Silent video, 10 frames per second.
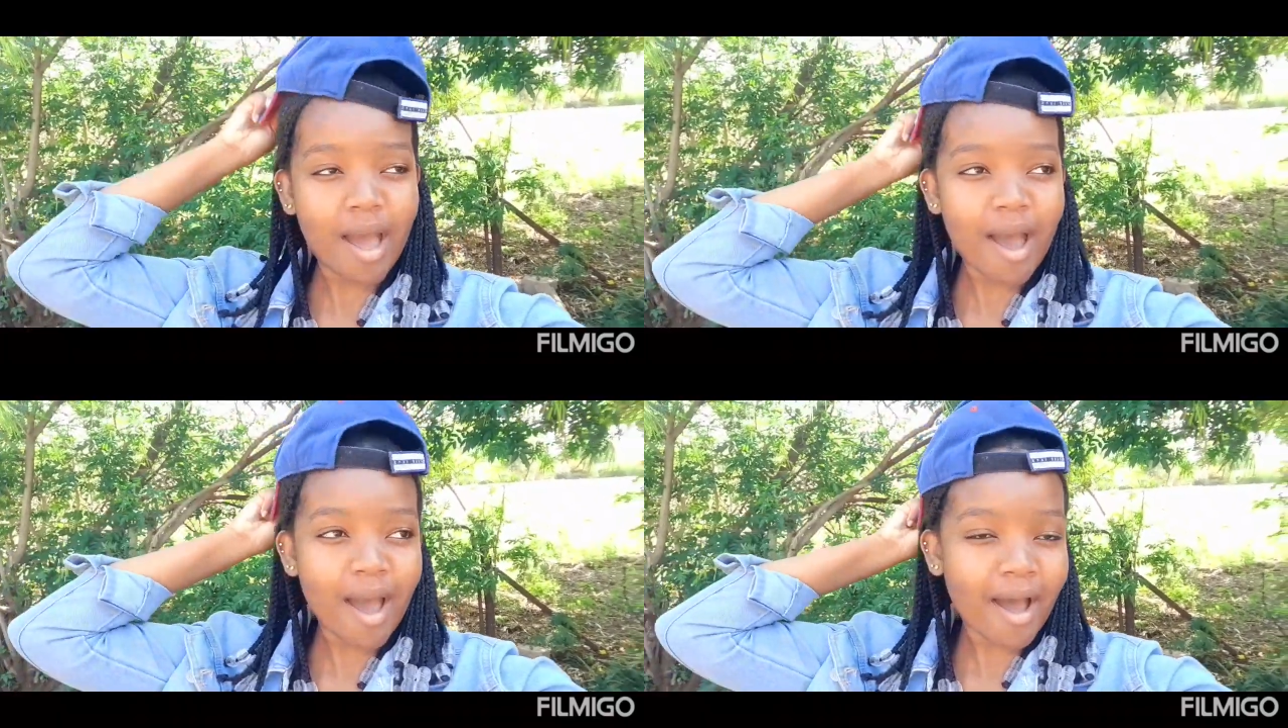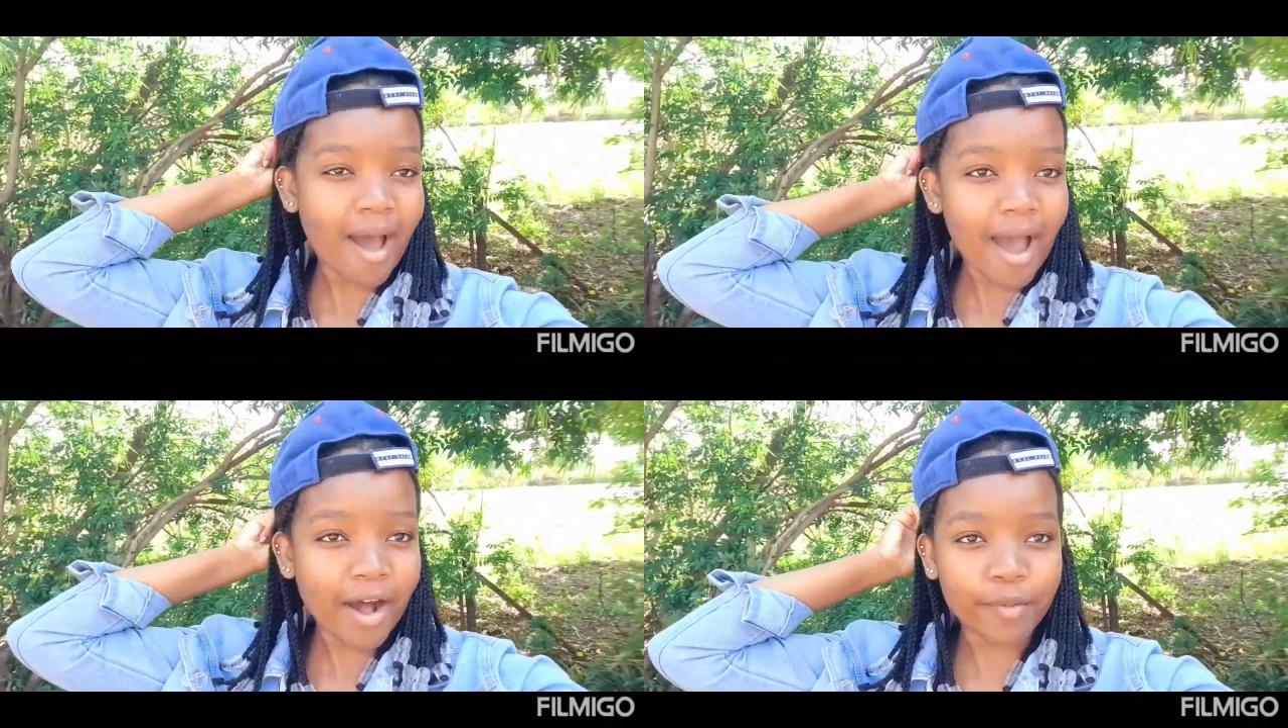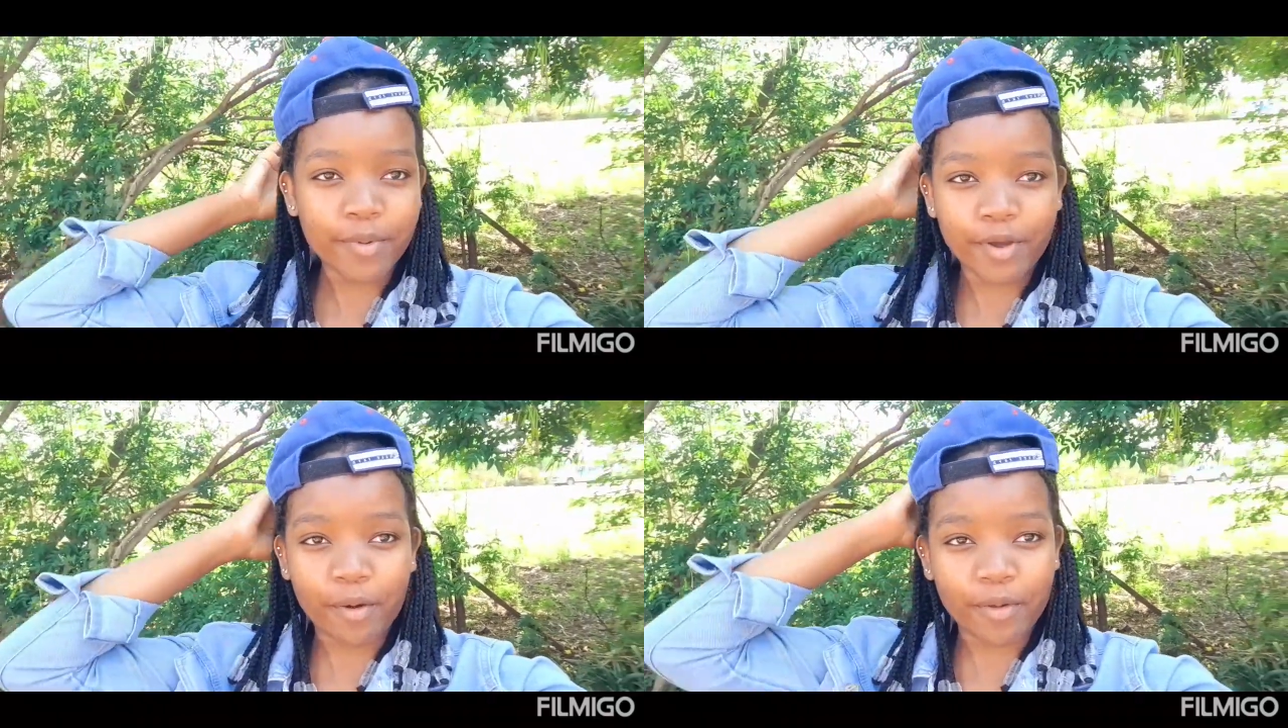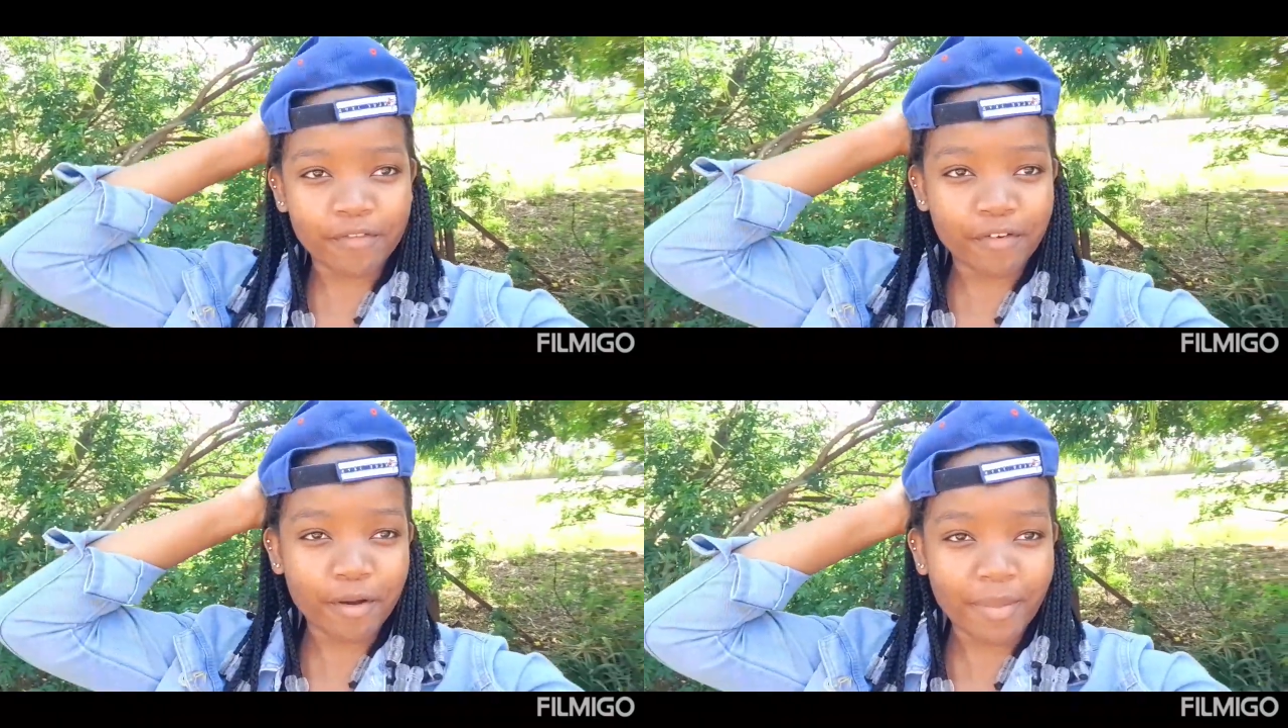uh, I'll be going
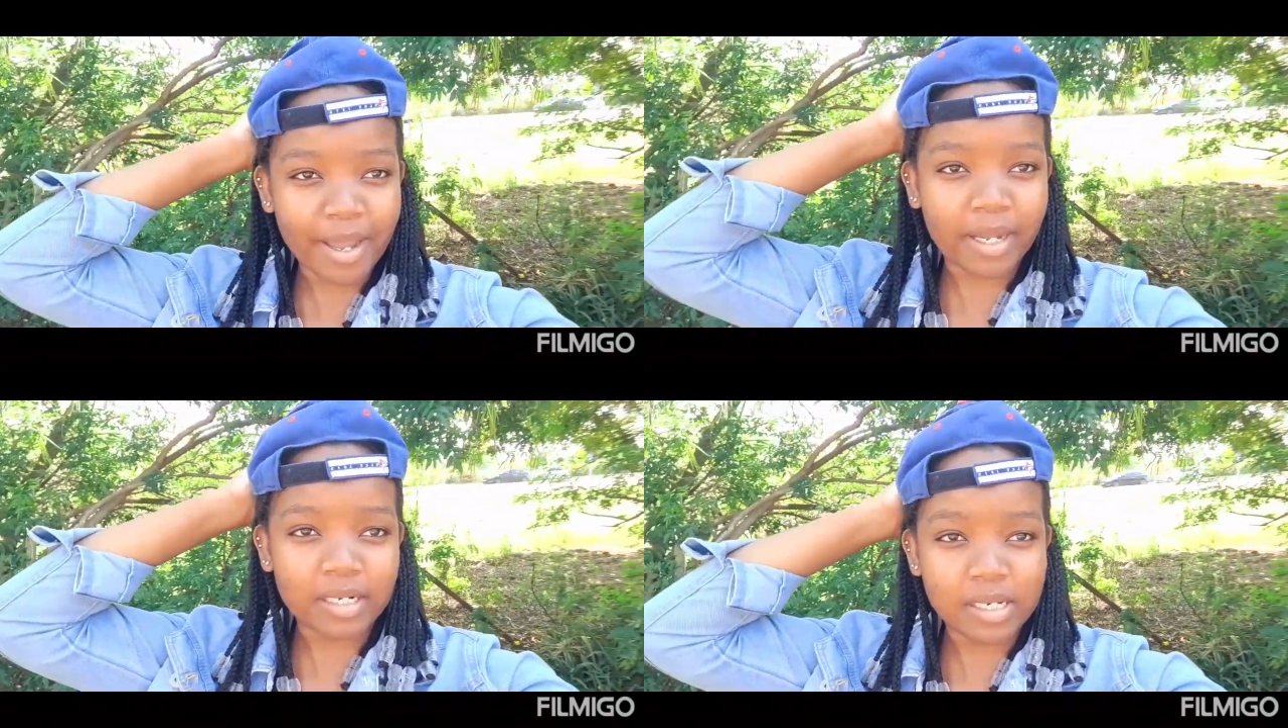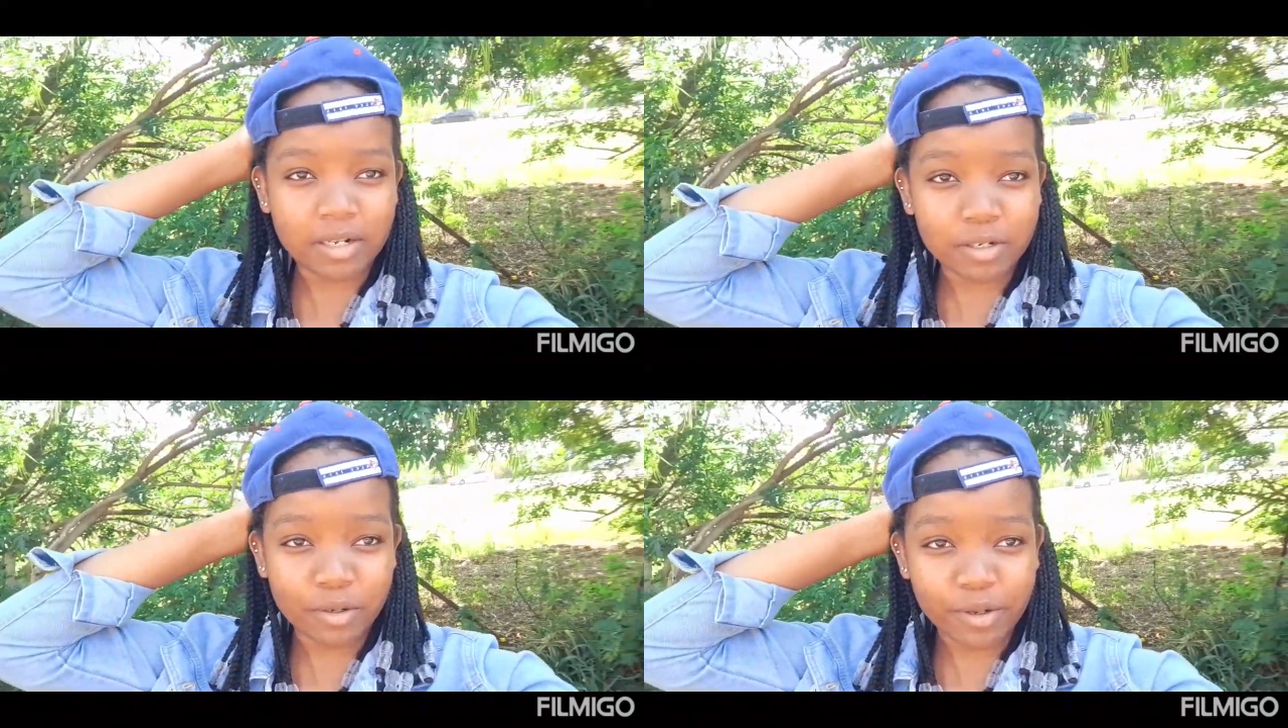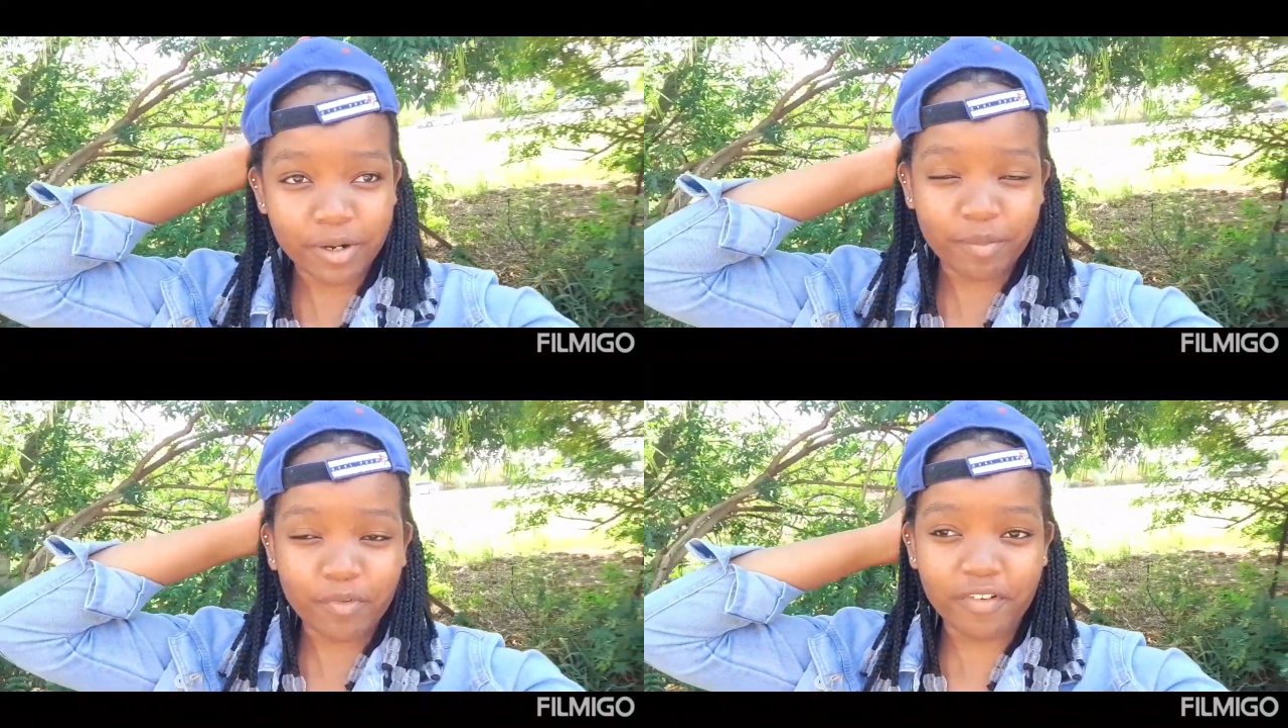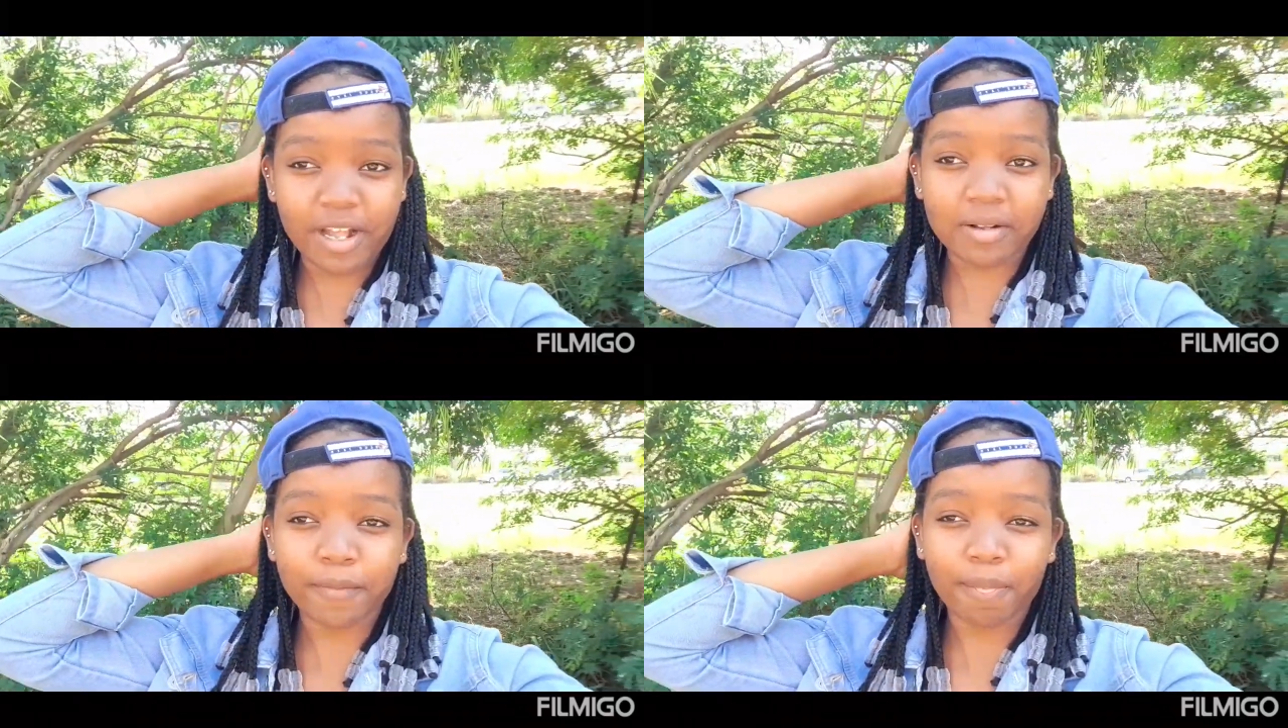for my tattoo
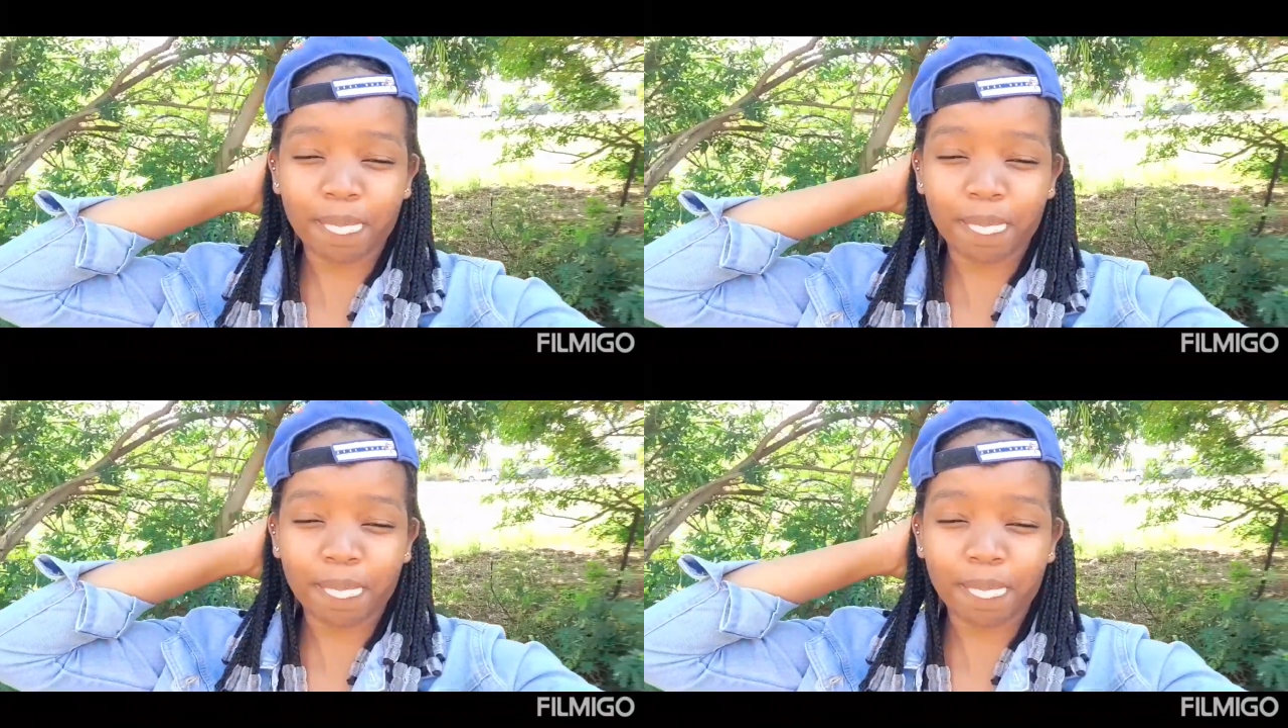removal